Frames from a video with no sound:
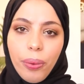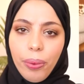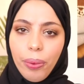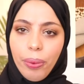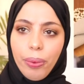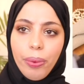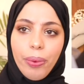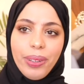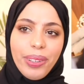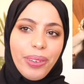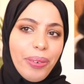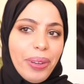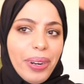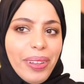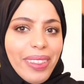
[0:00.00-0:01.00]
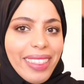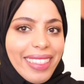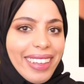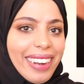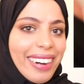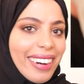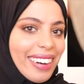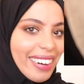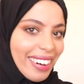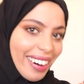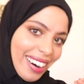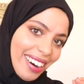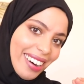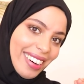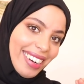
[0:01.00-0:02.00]
ooh, what's going on there,
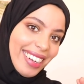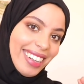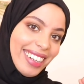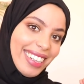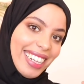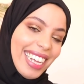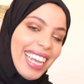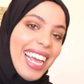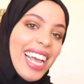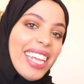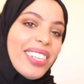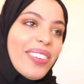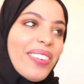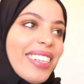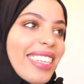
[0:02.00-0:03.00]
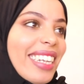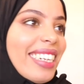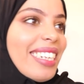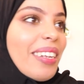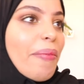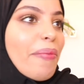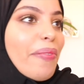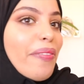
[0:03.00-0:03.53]
girl? So is it some